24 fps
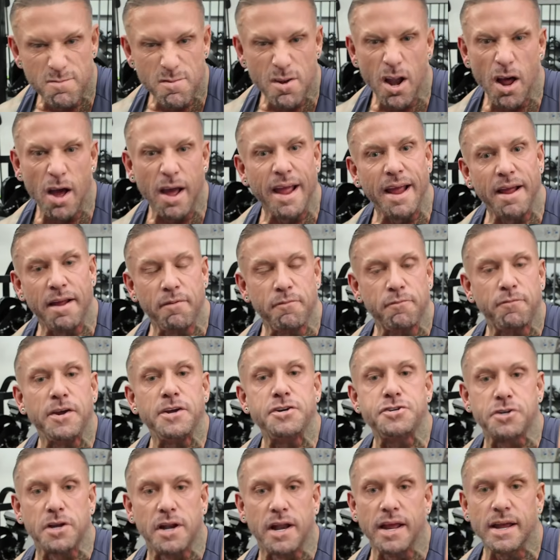like
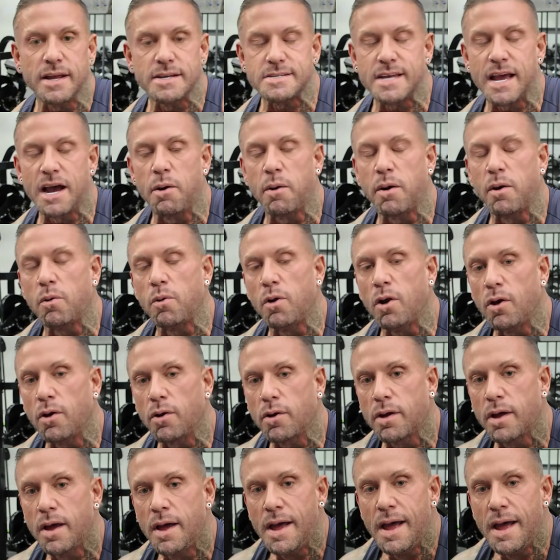visually is how it will look,